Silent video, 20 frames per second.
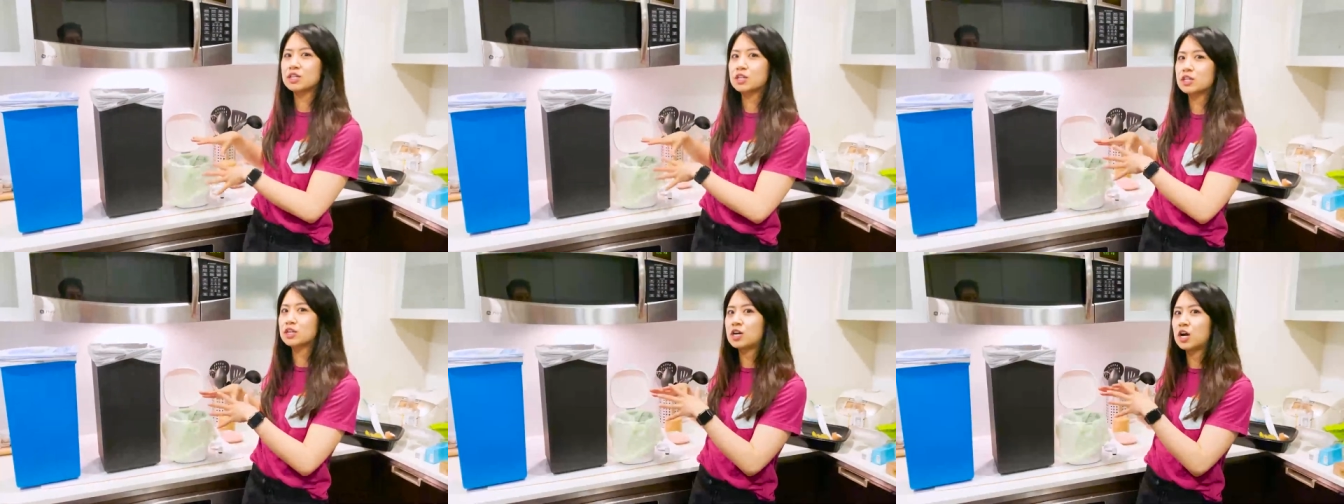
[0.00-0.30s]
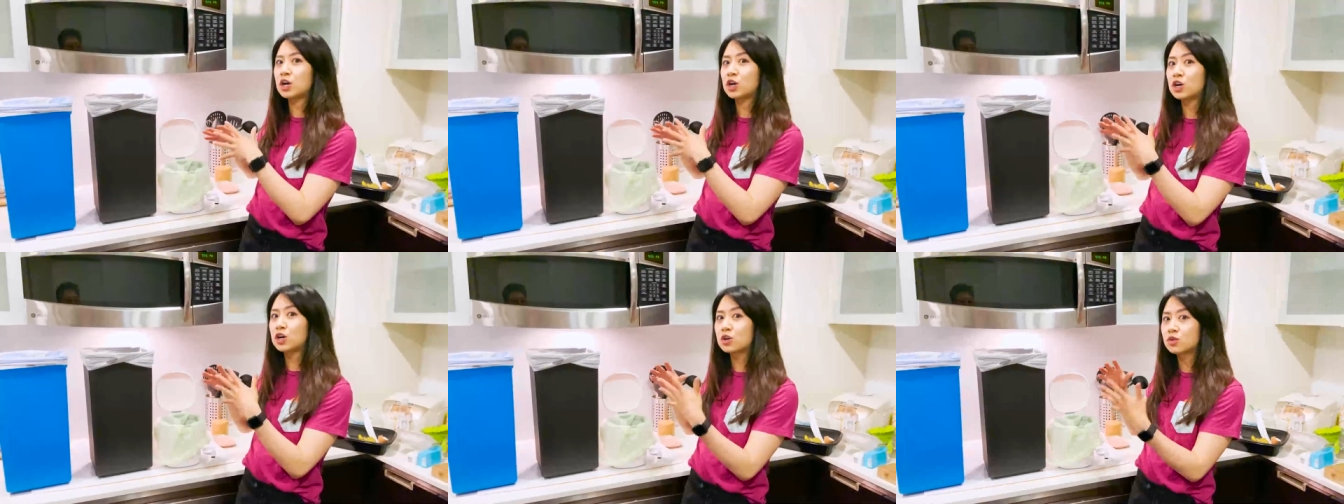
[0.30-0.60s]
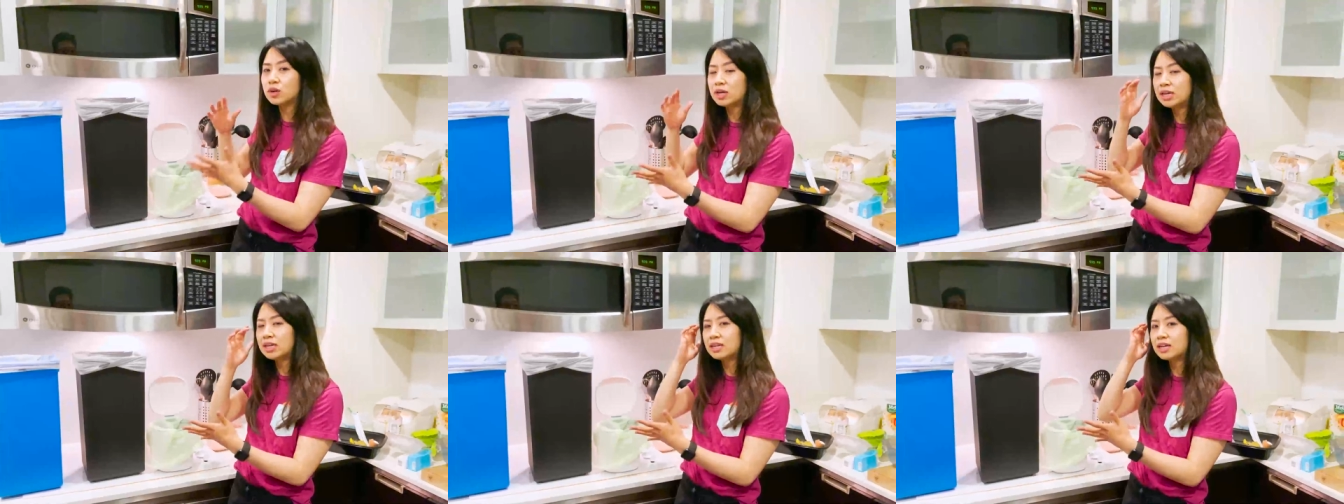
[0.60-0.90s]
they're a
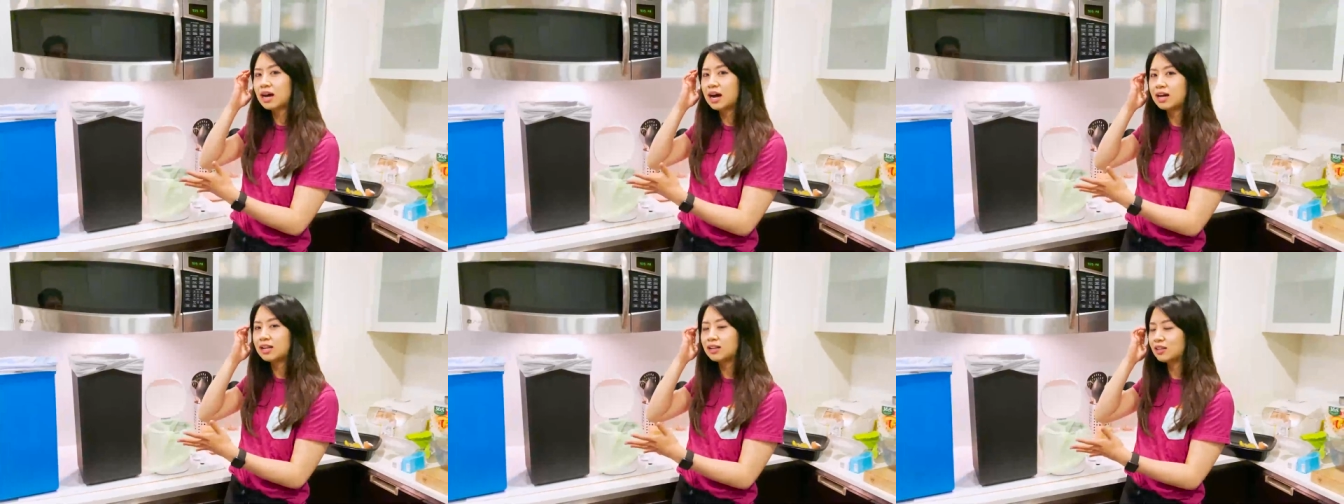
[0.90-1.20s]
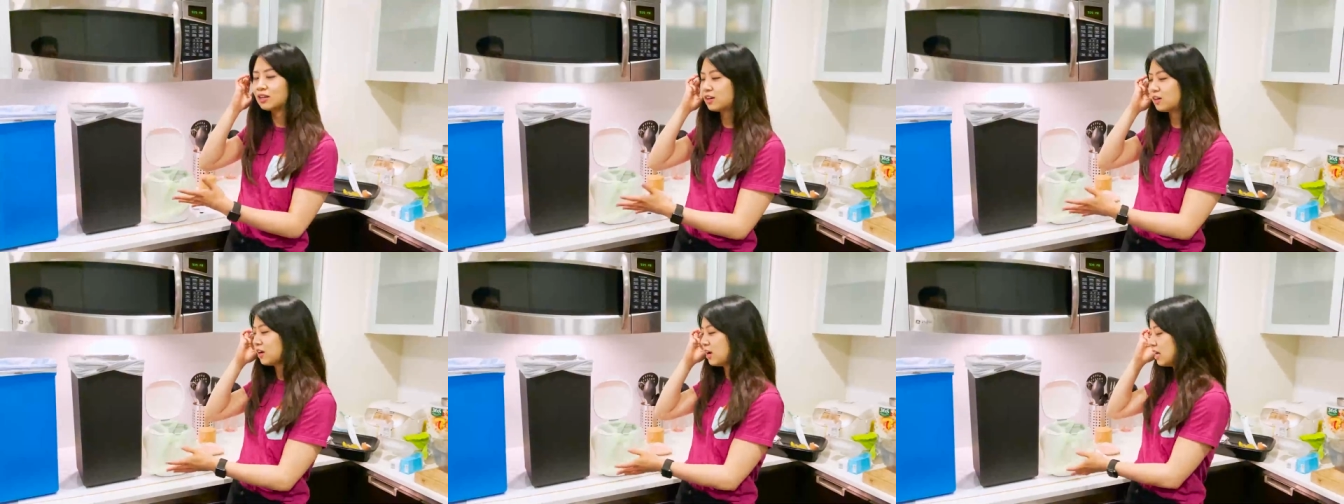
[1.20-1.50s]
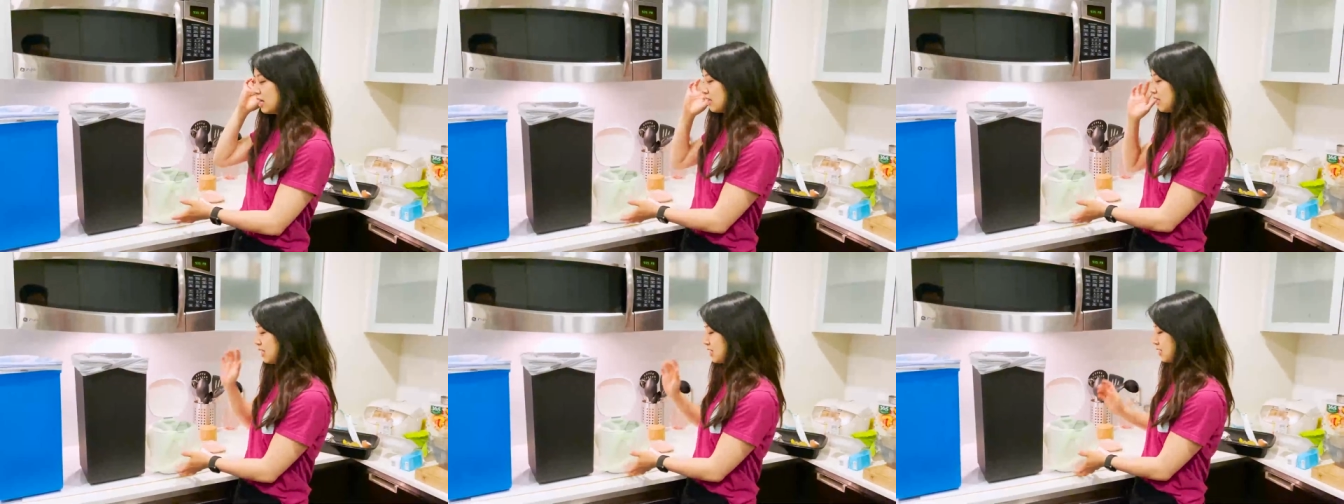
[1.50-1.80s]
green color.
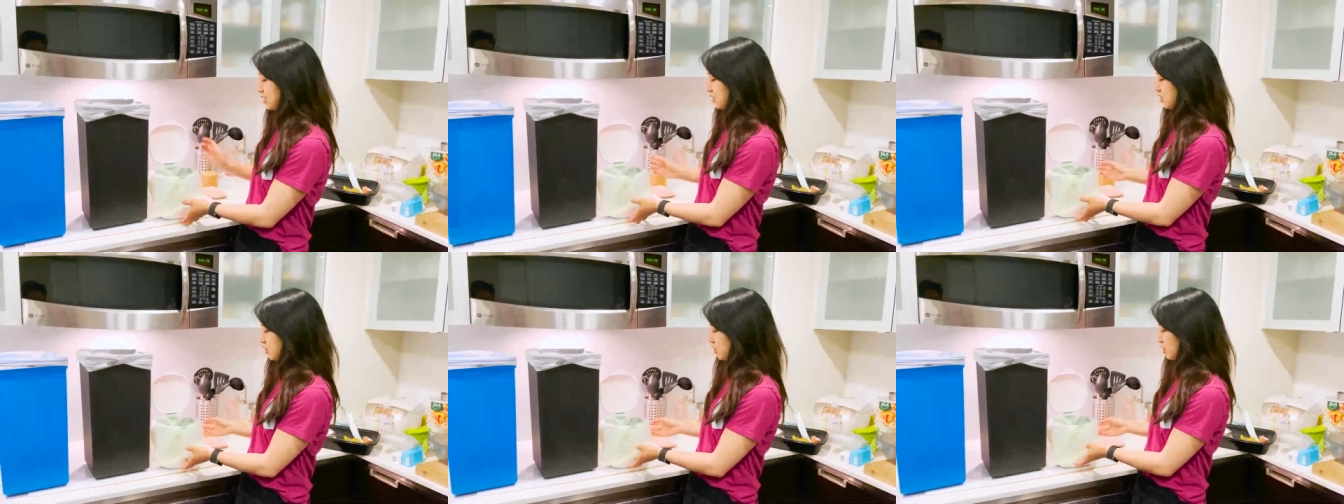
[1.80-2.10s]
This is